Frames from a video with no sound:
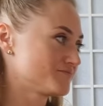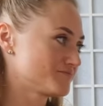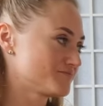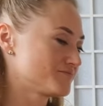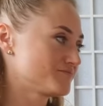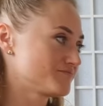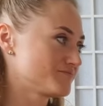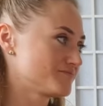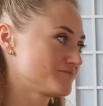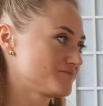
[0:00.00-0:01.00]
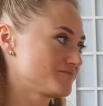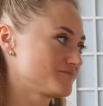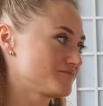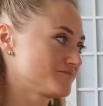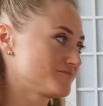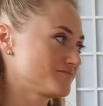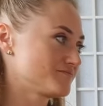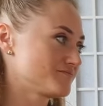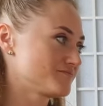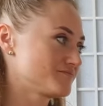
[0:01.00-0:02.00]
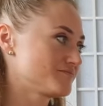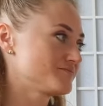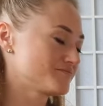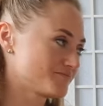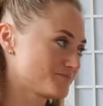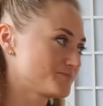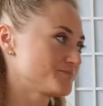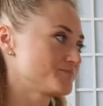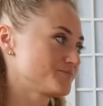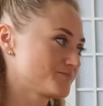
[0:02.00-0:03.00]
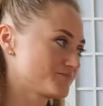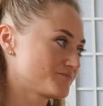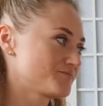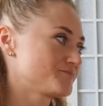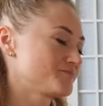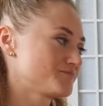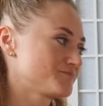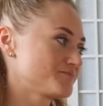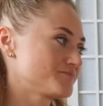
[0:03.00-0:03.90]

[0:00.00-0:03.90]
[no speech]